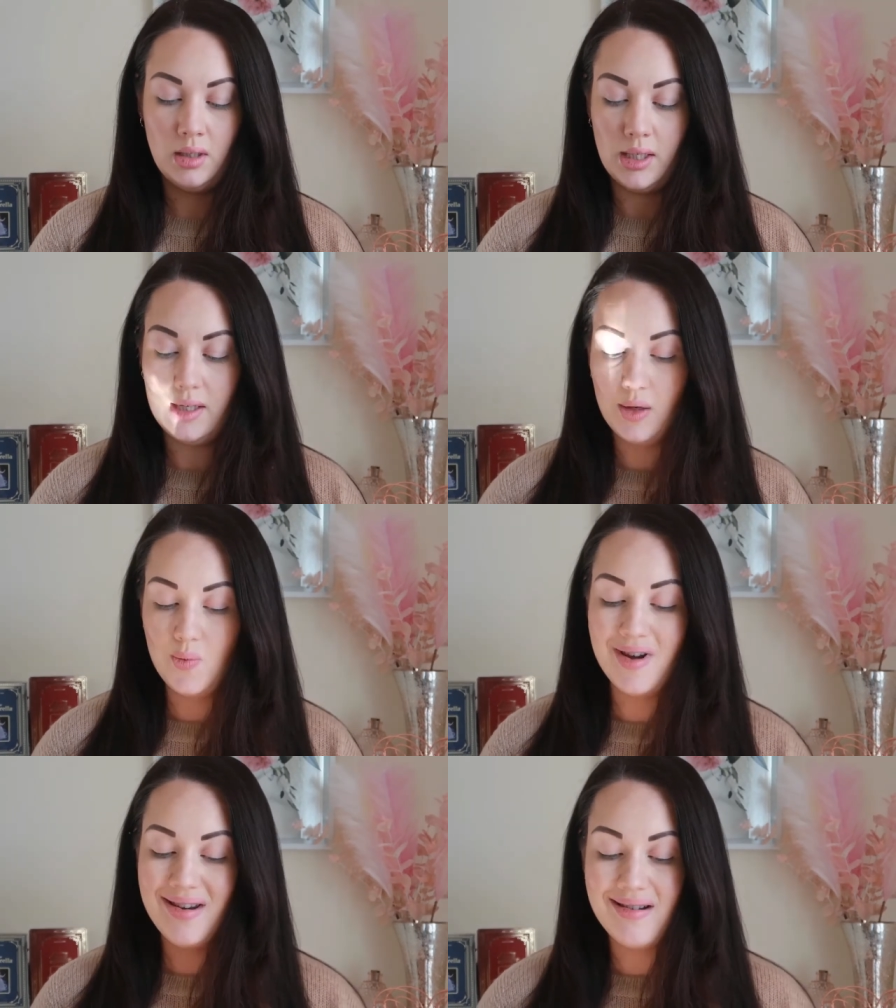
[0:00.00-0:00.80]

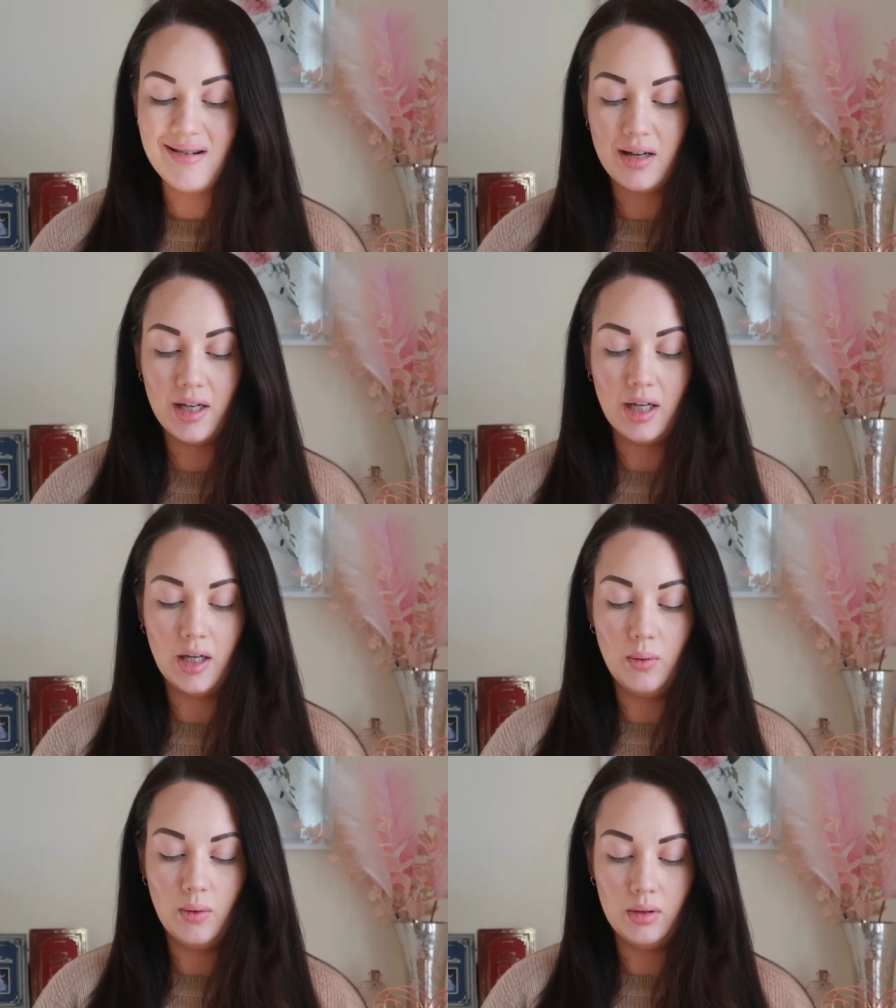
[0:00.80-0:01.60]
don't
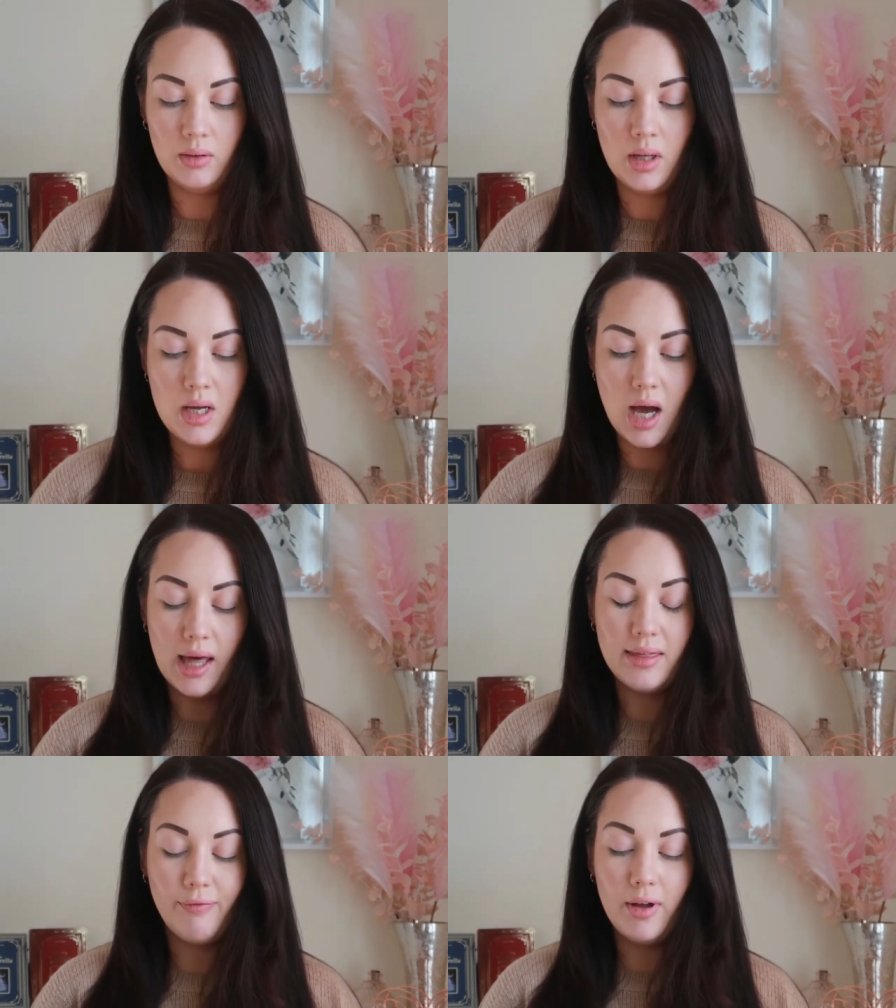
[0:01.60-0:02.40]
know. I
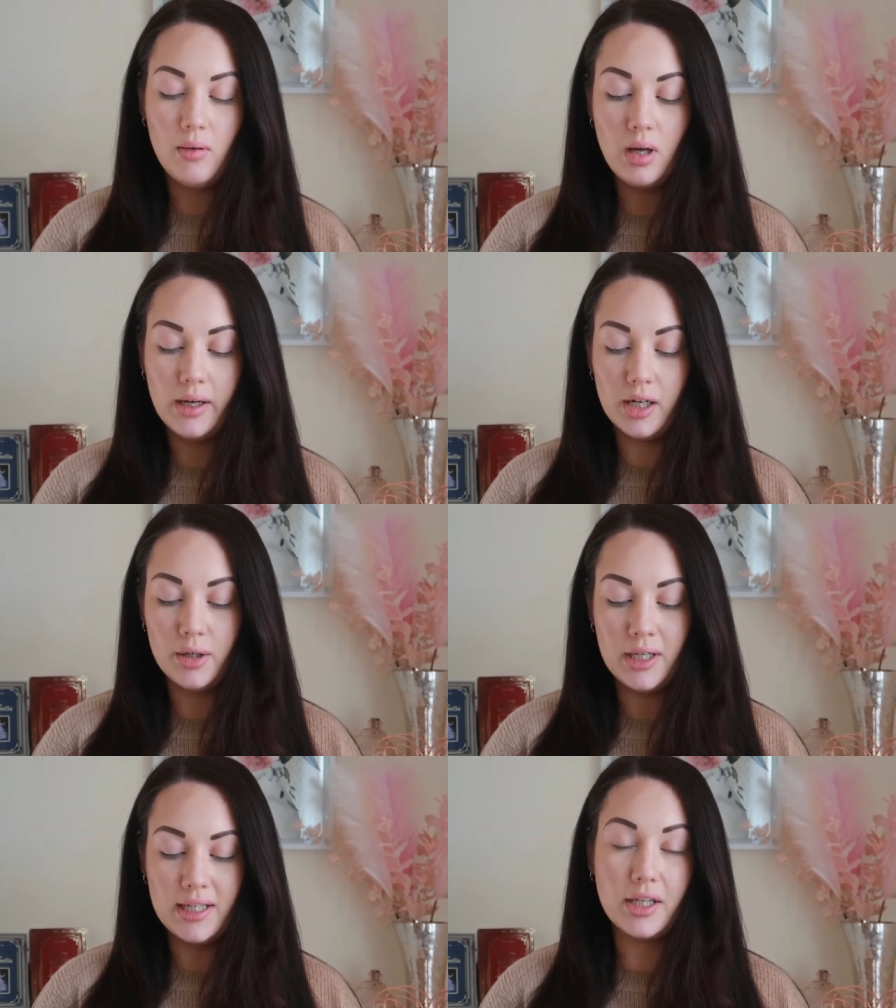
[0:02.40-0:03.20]
feel like I would
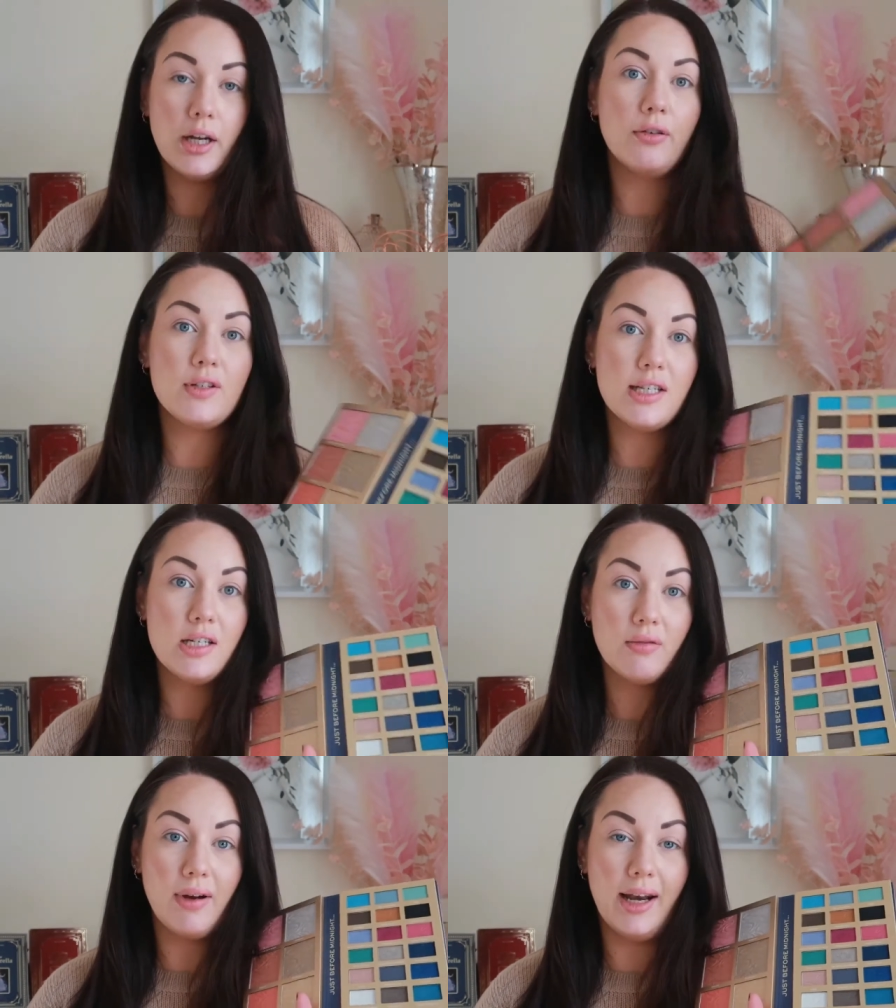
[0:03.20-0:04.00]
need to go for
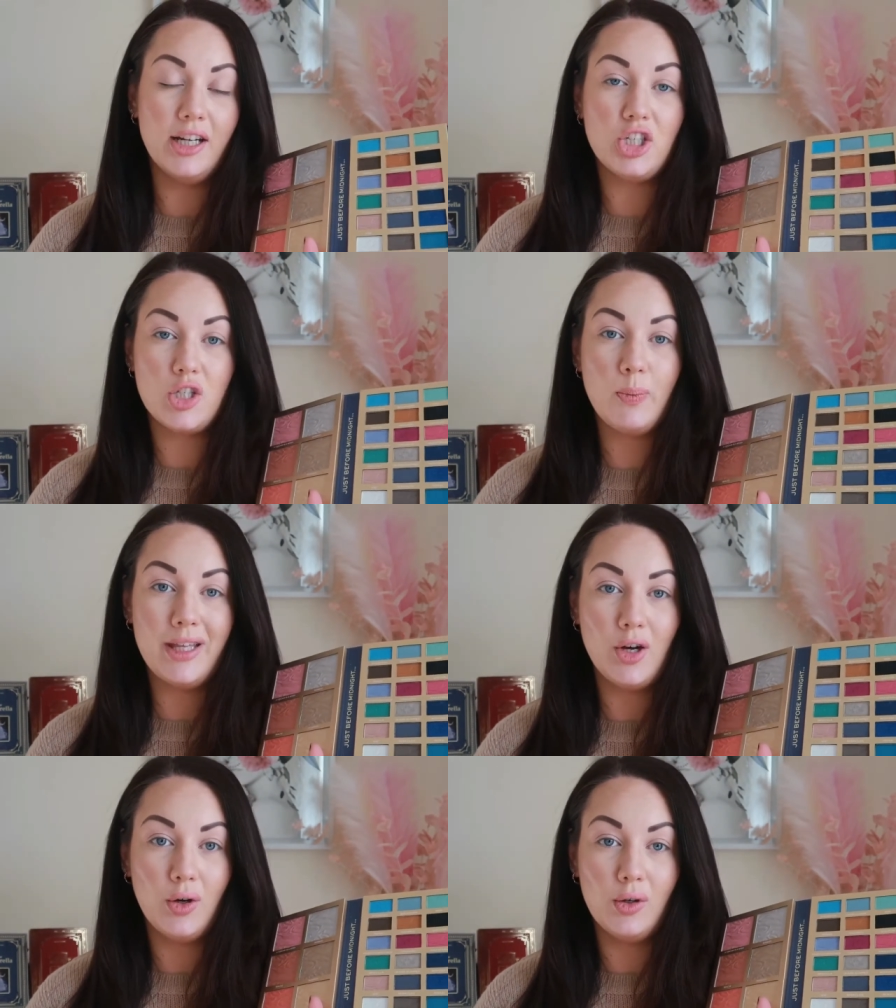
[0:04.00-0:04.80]
Cinderella just
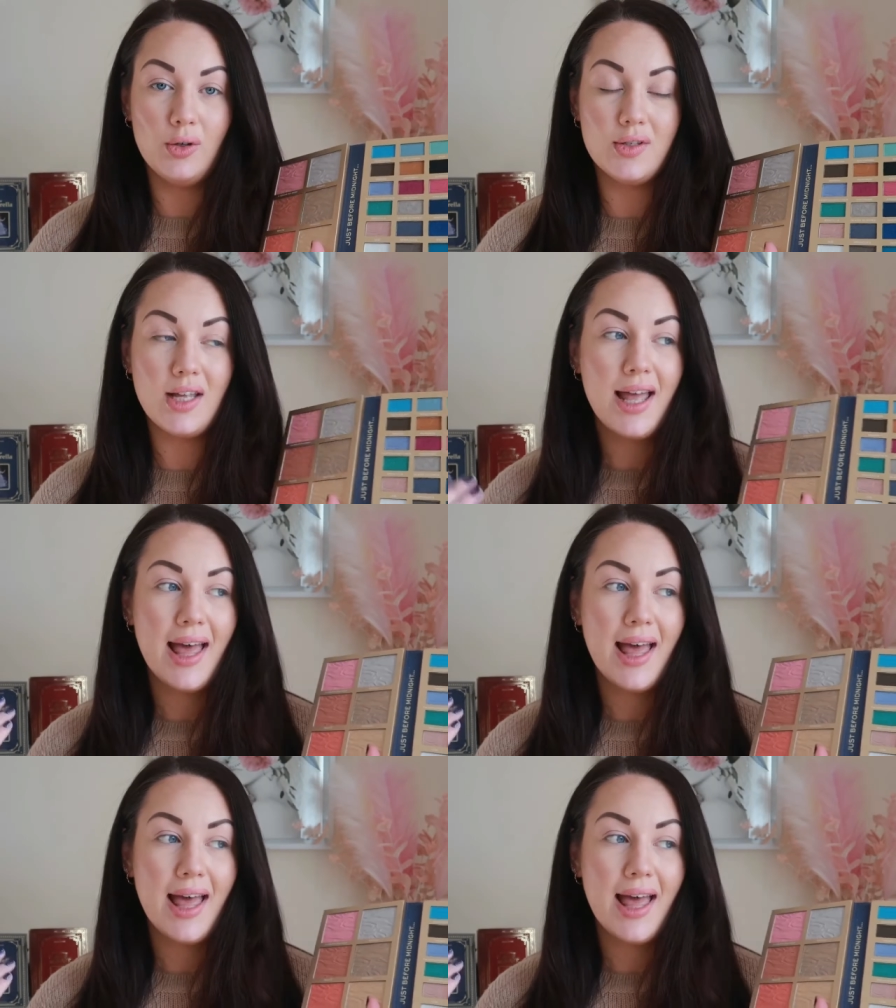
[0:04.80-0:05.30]
because